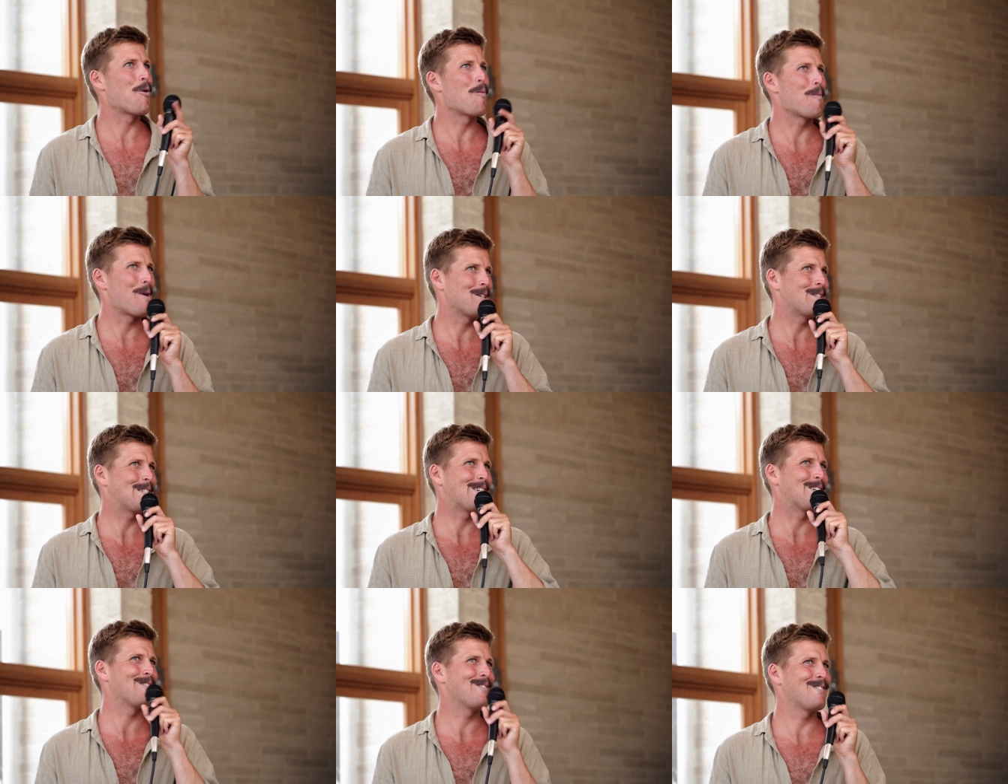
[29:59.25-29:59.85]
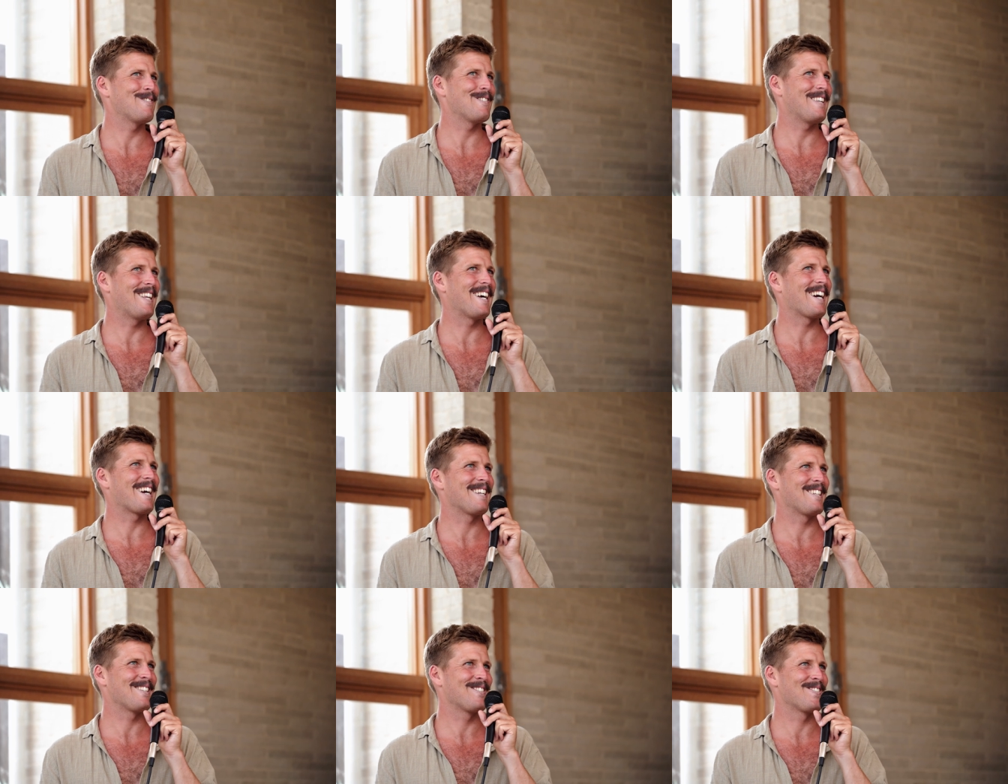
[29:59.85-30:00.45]
caught myself
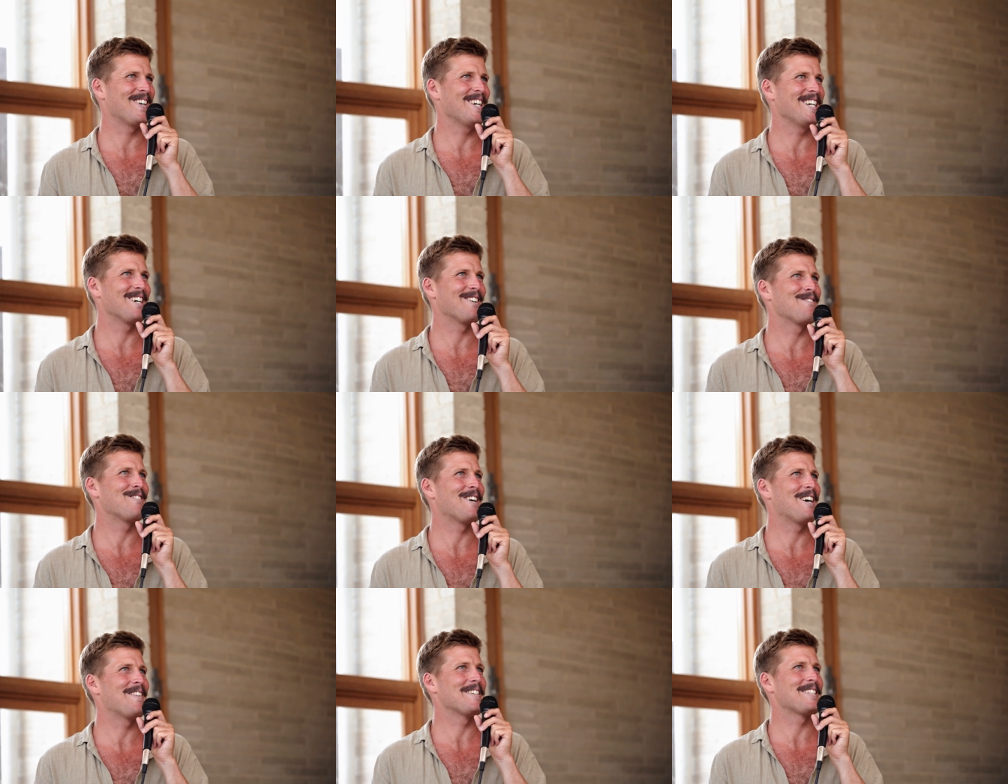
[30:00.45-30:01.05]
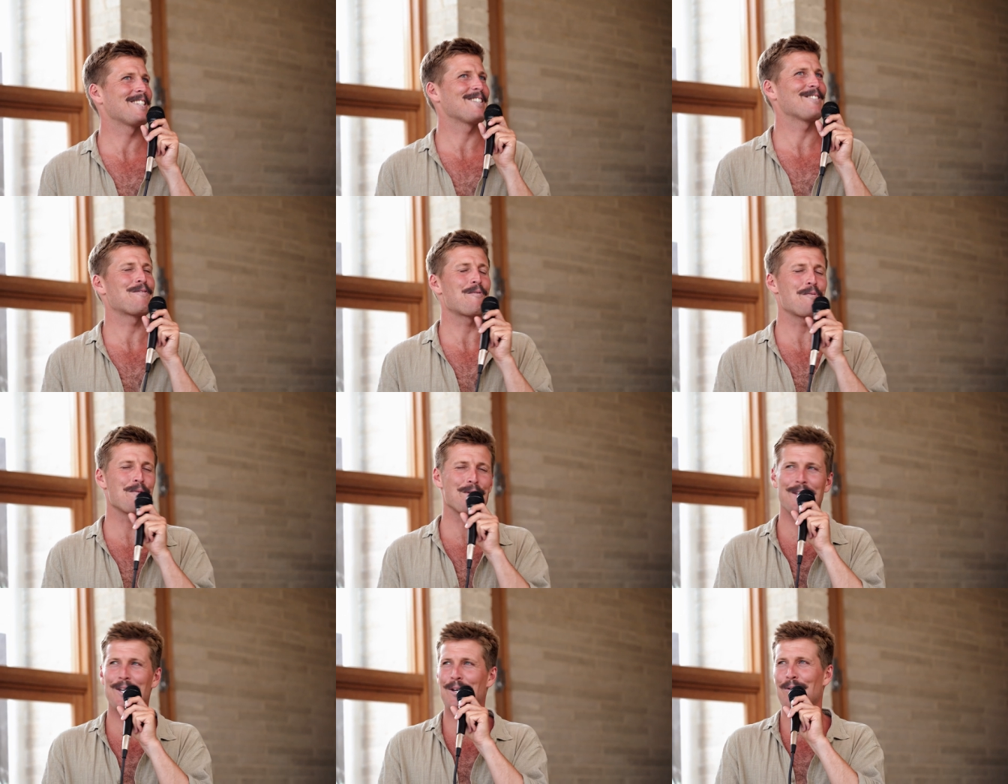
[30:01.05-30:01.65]
like it's funny. I'll find myself
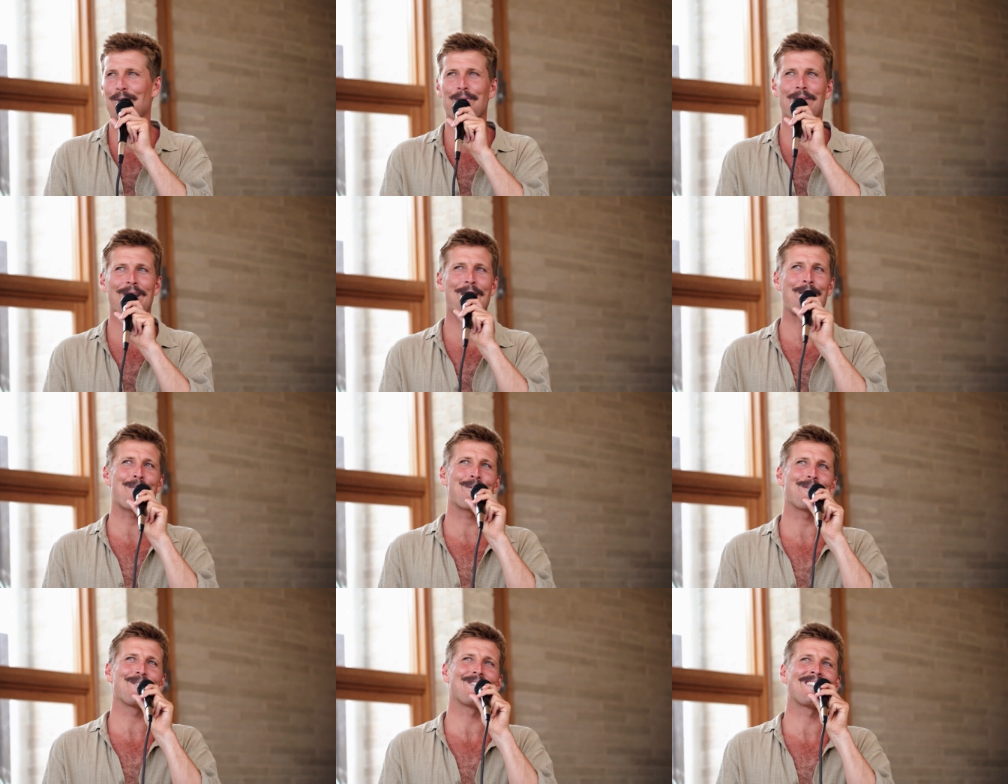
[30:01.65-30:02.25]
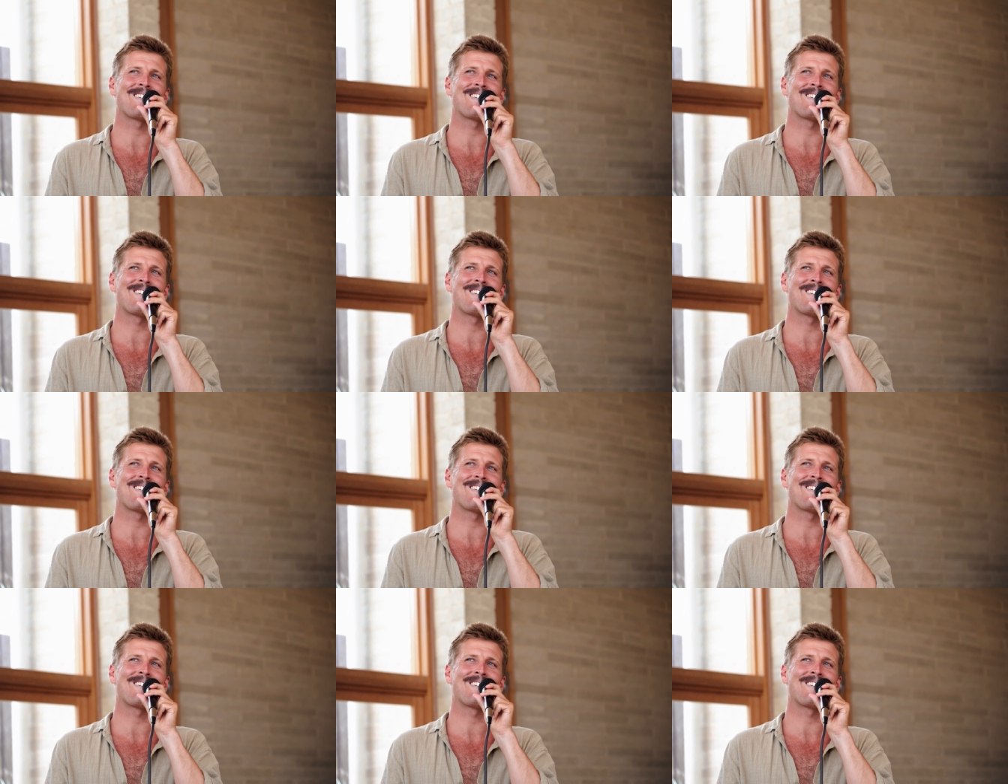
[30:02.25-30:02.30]
really caught up on